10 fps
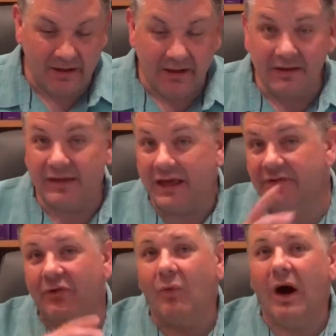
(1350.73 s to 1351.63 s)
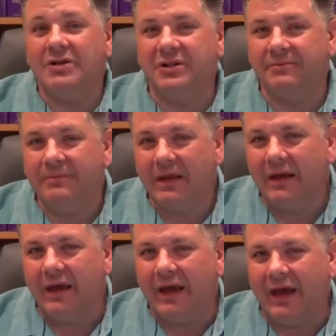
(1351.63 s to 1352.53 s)
Thank you for watching.
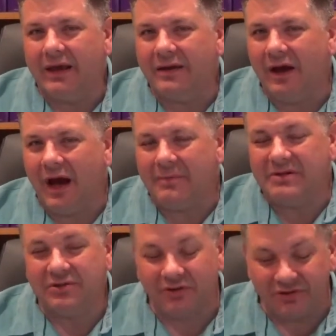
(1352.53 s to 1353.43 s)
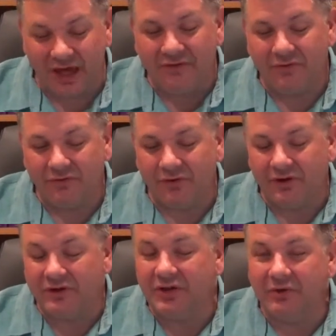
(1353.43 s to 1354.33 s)
And uh, I'm just so thankful for you
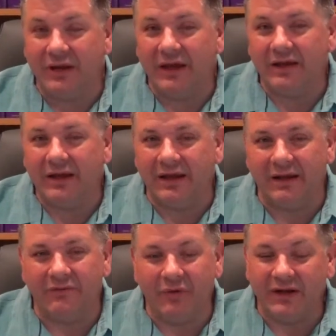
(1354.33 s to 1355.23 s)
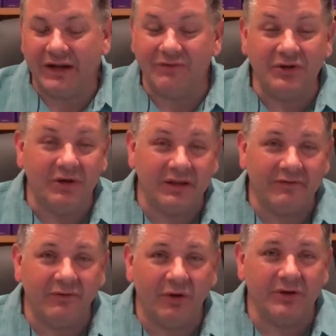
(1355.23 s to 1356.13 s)
to tune in. And if we can ever do anything
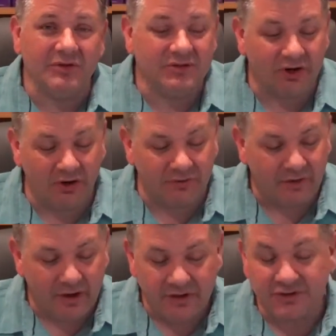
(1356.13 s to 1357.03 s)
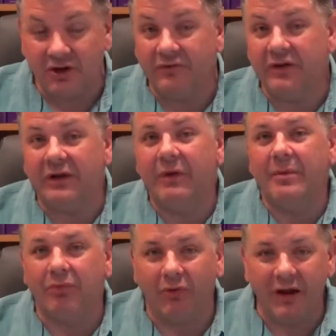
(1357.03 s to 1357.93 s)
for you, serve, serve you anyway,
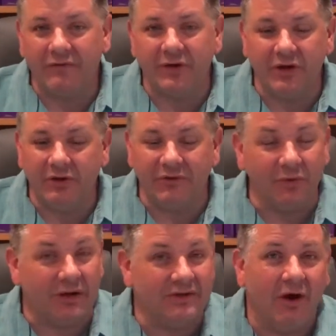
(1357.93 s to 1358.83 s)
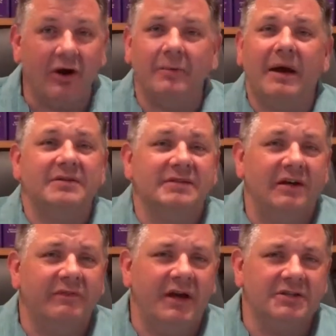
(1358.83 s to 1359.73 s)
pray for you. If you want to talk about
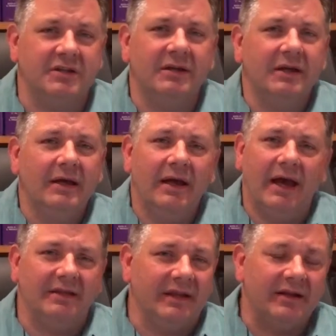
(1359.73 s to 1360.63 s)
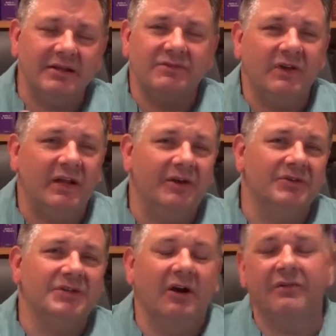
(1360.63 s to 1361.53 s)
salvation, at the end of this video, you'll
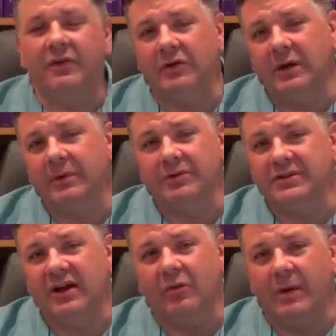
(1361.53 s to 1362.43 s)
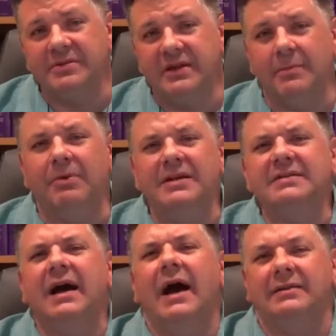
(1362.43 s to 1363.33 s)
see our phone number, you'll see our website. Please
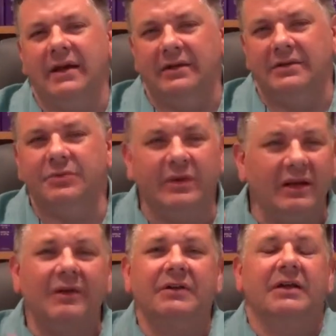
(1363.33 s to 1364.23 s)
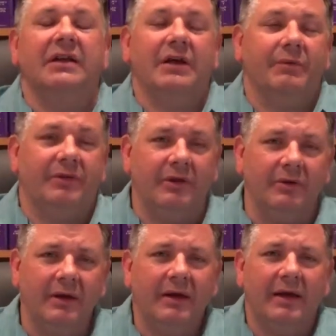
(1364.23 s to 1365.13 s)
contact us. we love to connect with you
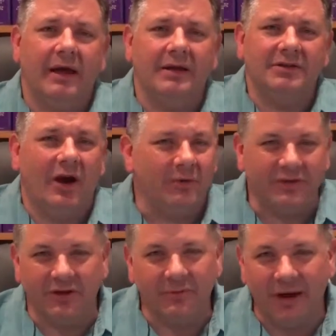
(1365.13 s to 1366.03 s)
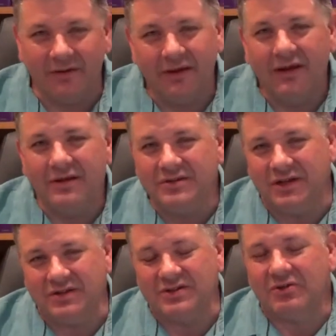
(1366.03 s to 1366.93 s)
and talk with you about
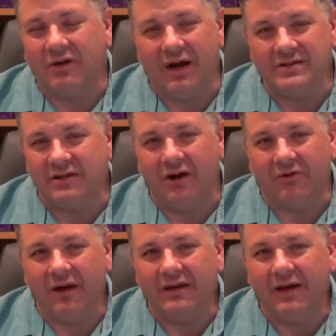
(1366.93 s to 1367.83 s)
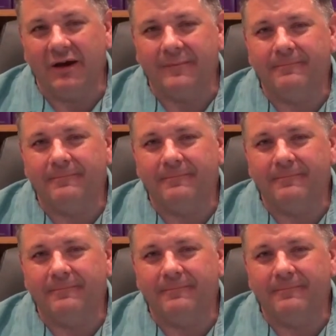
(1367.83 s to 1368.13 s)
Jesus Christ and our great God.